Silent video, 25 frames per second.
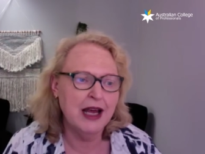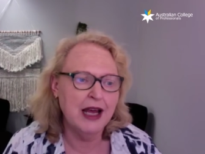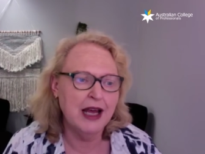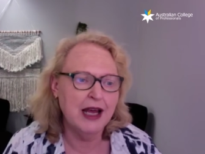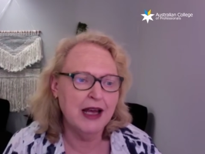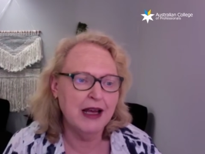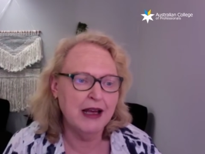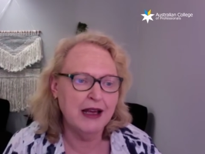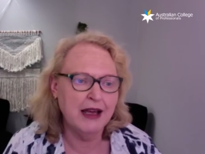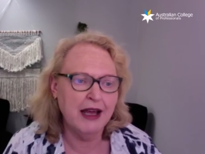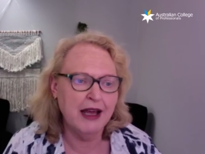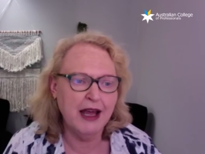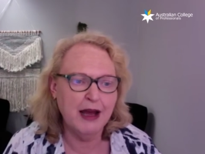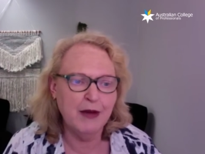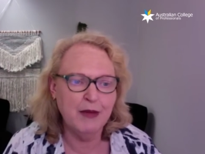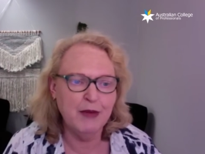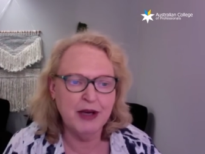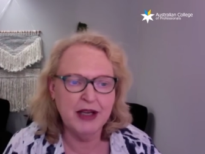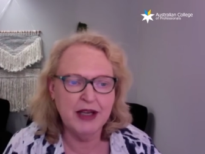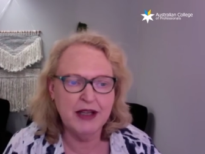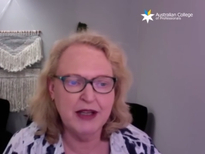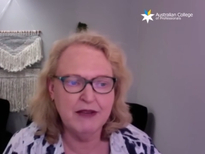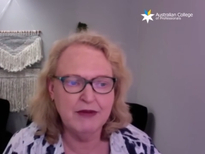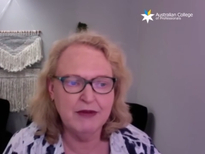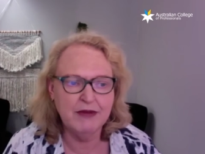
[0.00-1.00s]
how
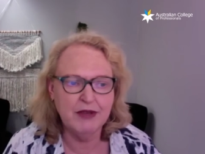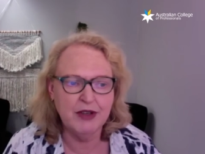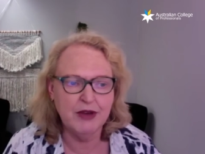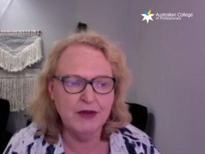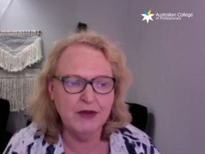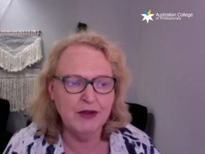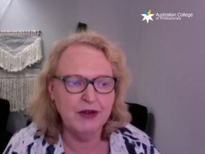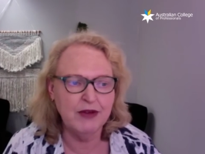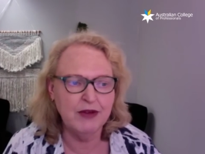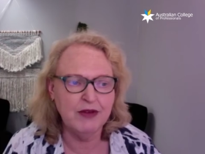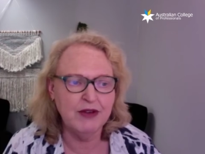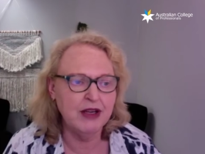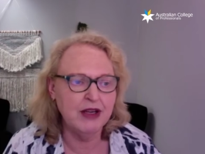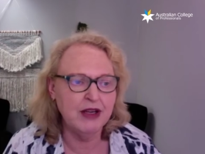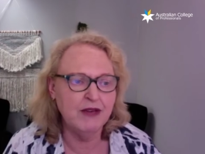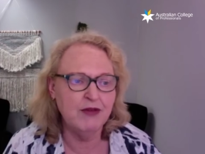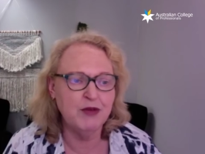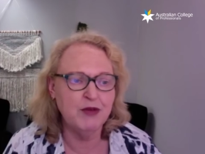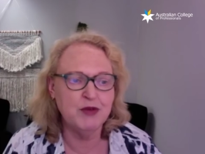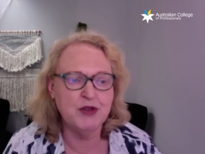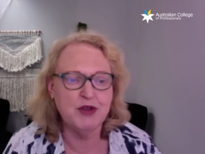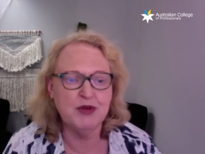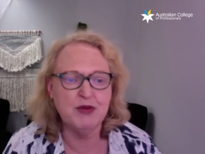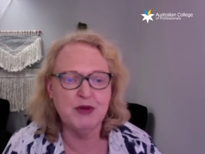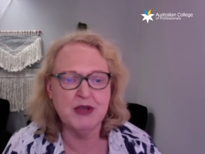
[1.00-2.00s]
many, if
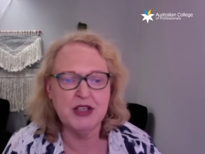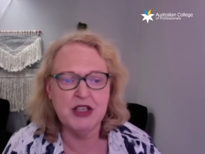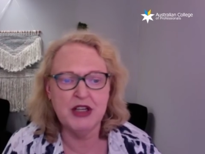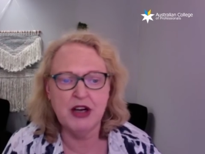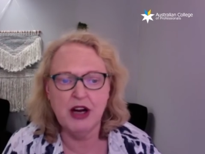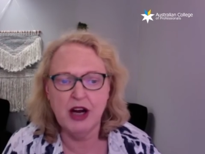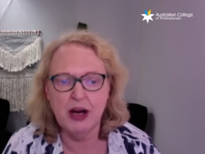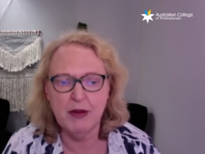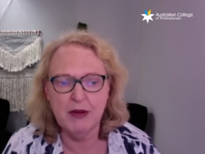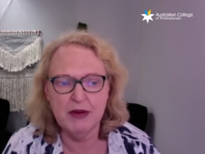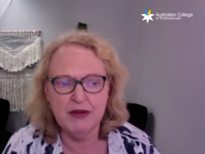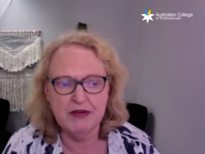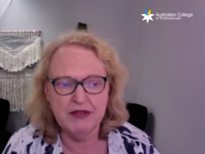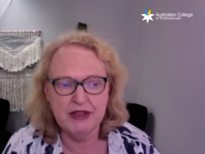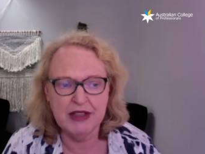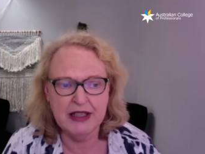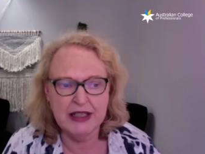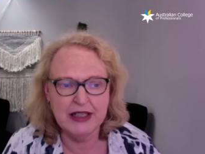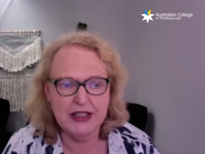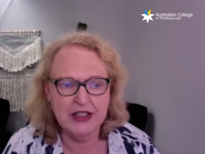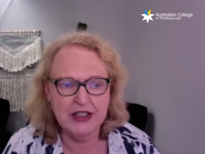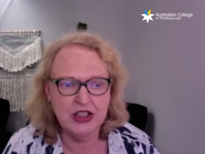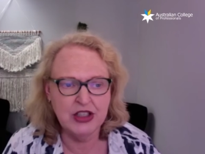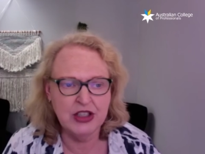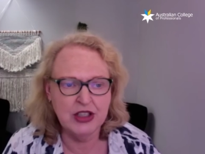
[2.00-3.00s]
it was a retirement
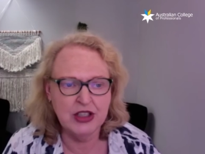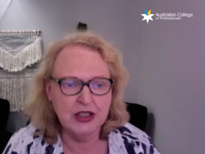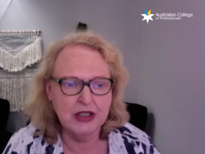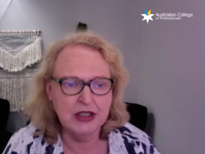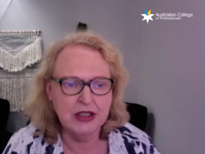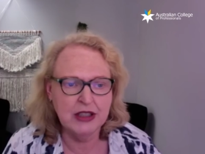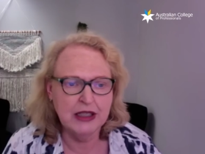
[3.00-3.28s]
village,